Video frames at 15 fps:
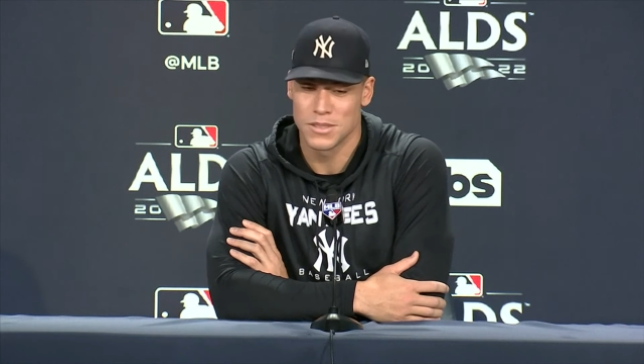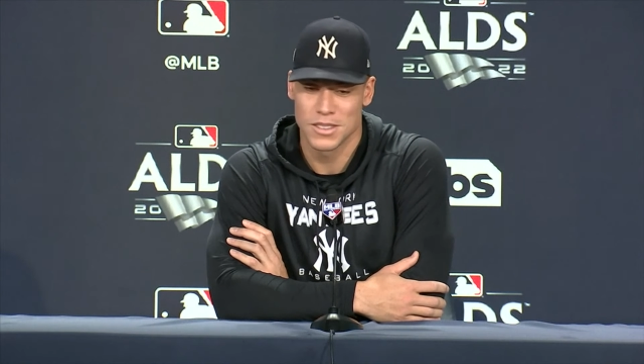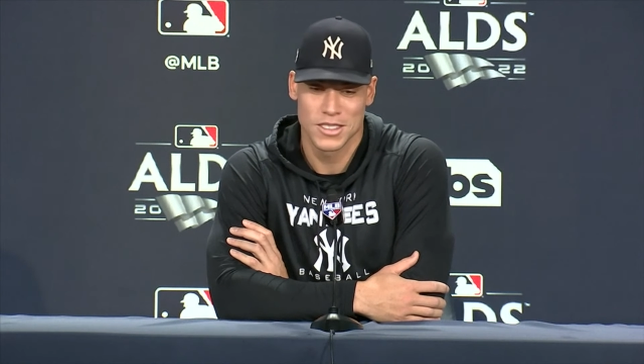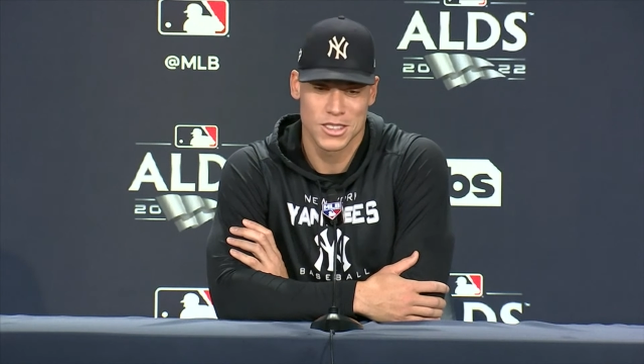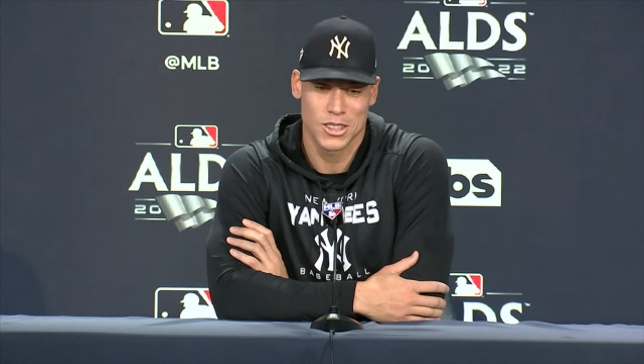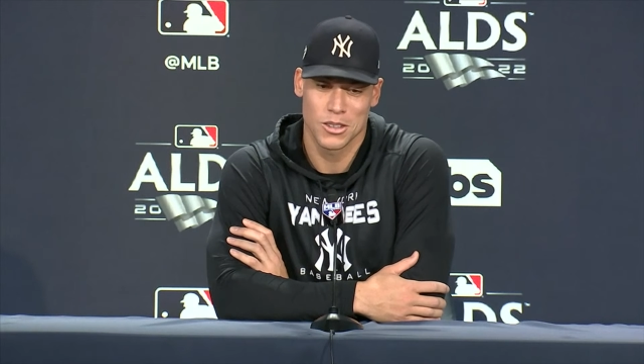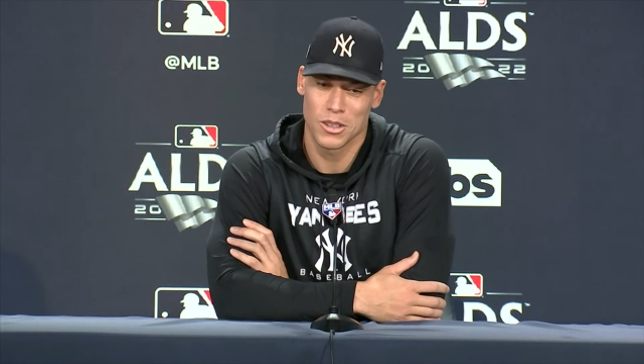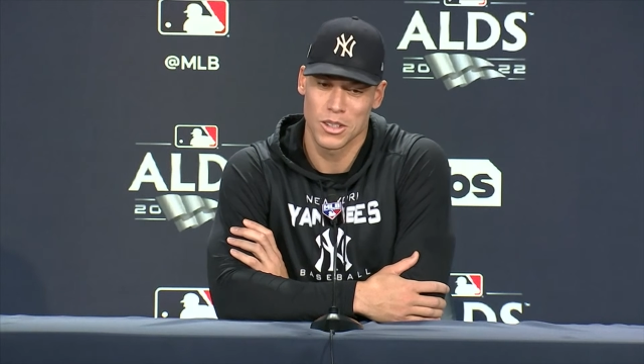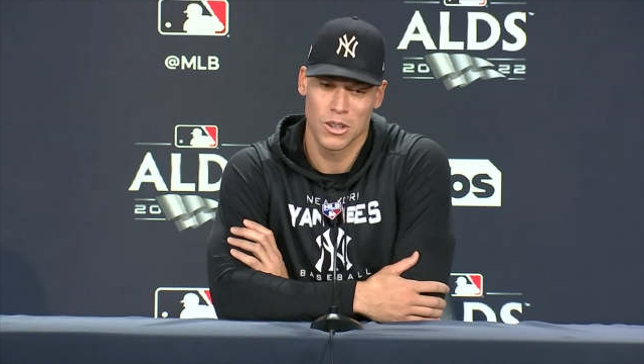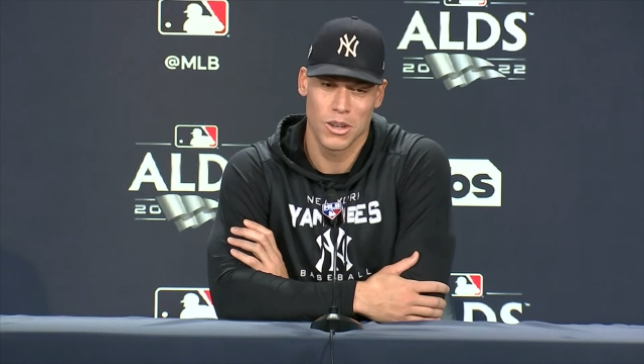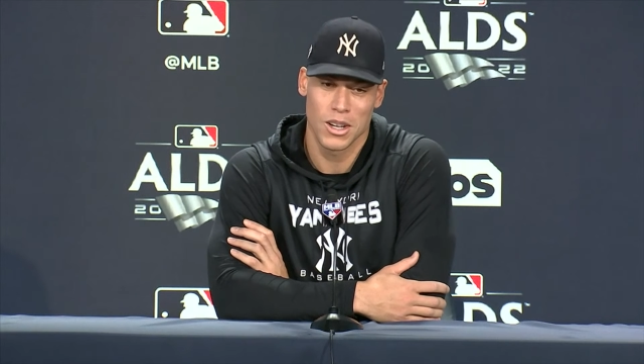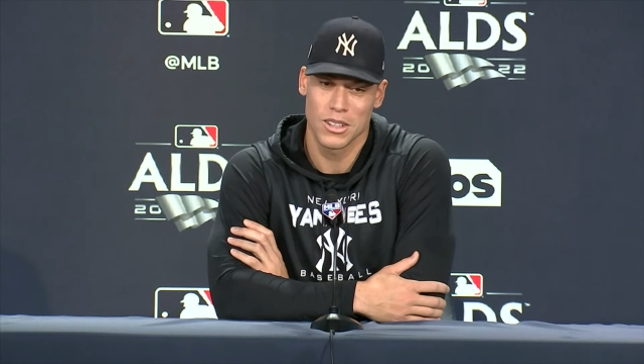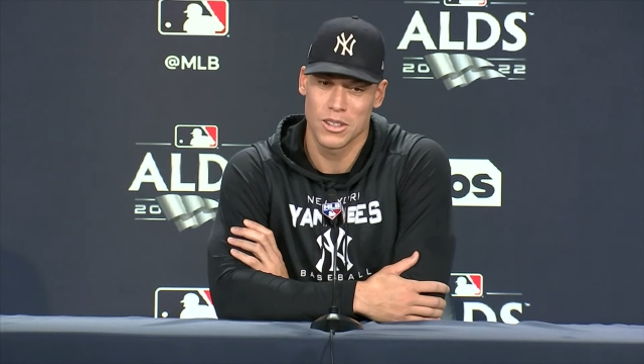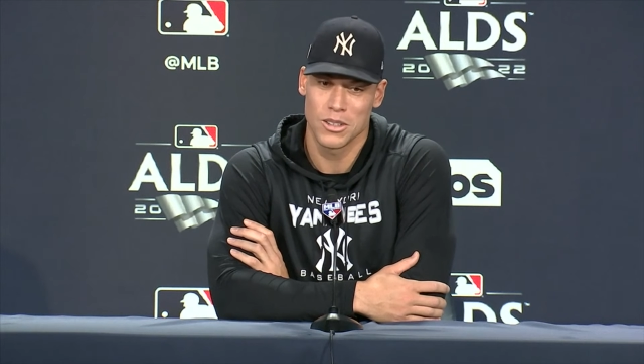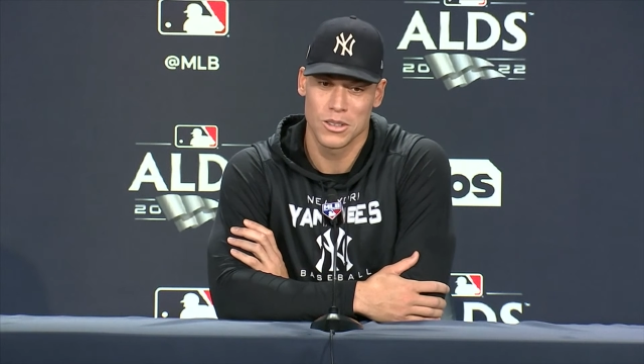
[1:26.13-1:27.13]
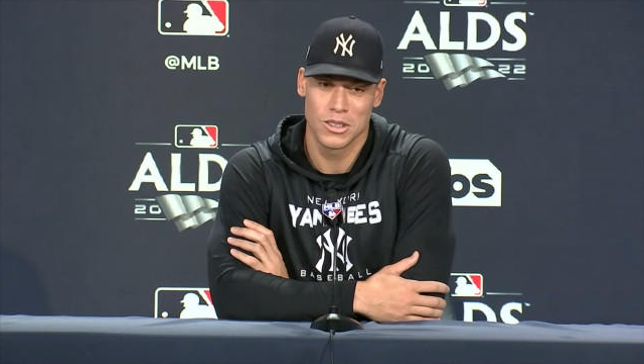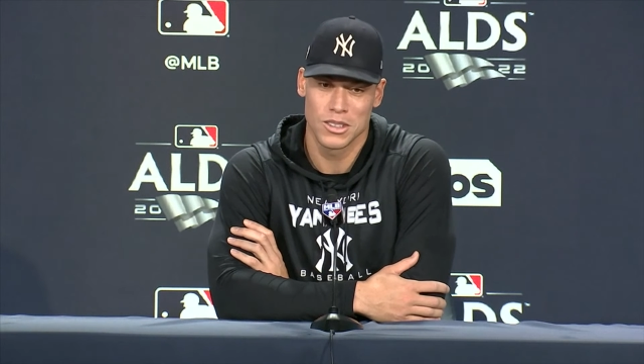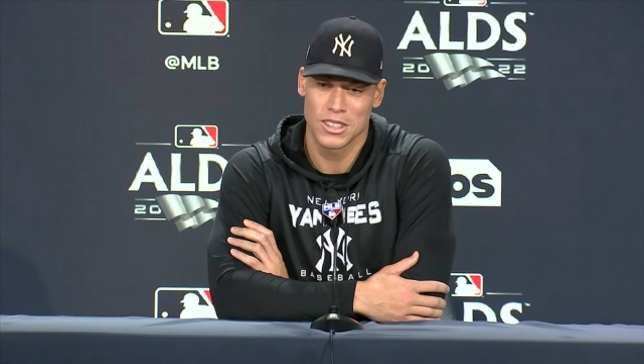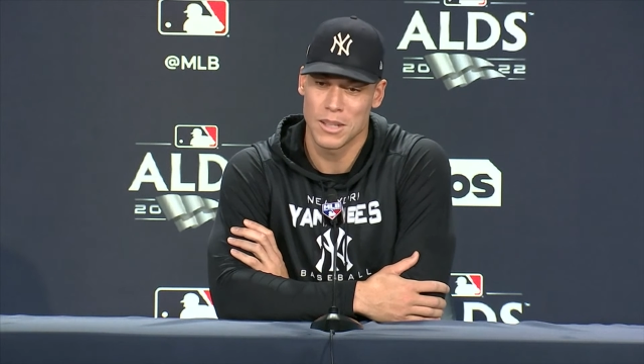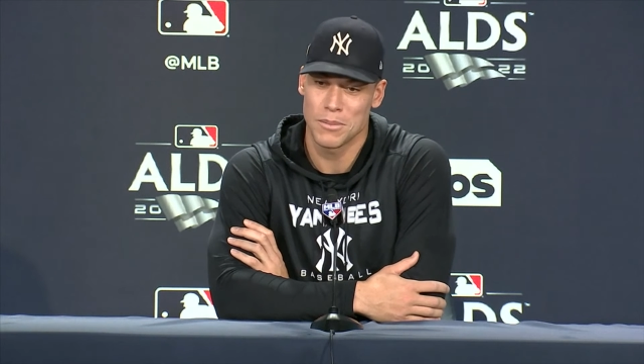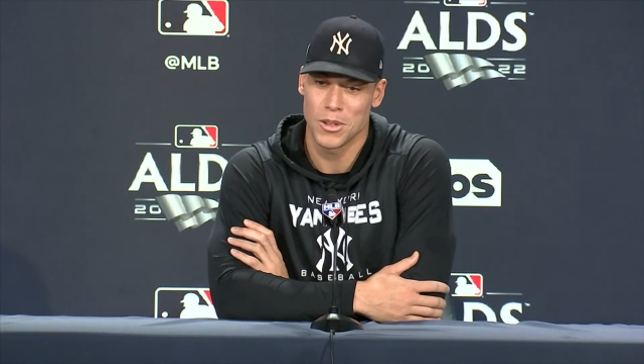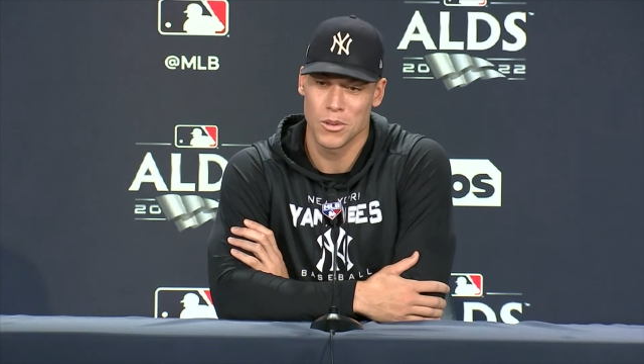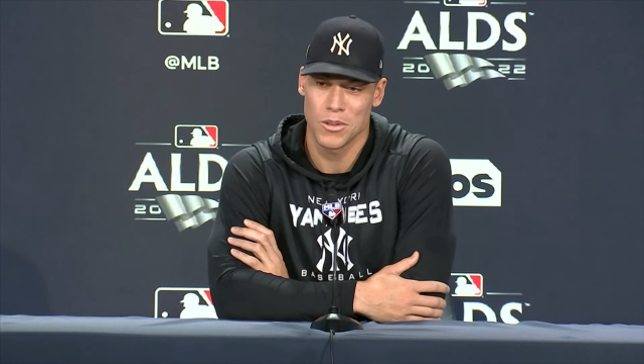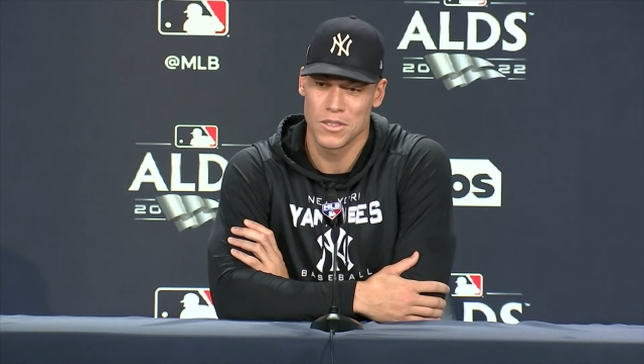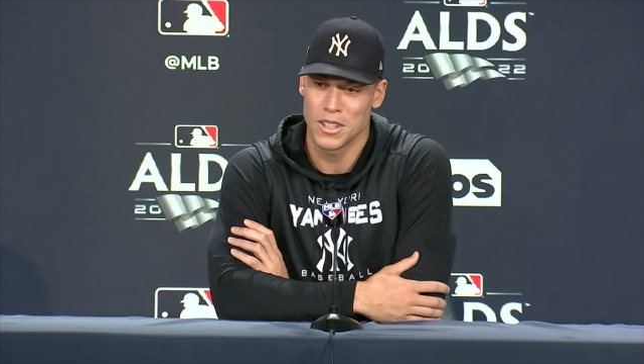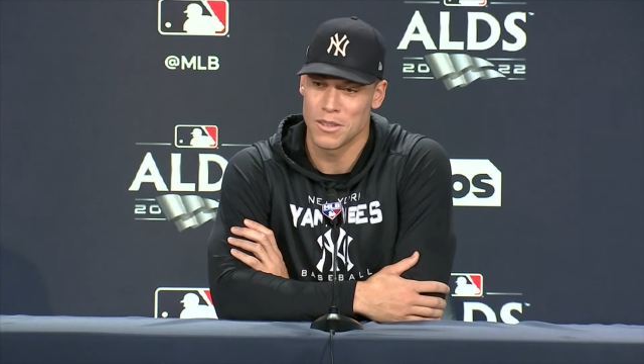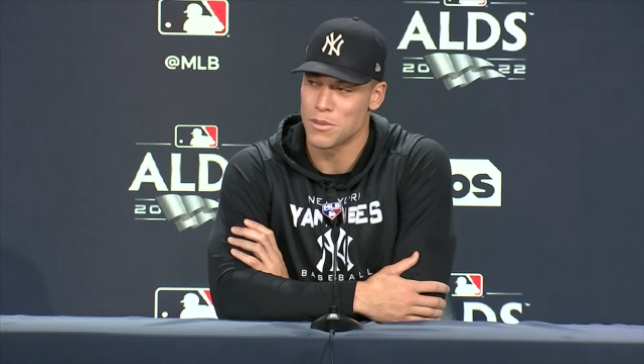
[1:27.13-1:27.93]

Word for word: Still going to go out there and do the same thing we've done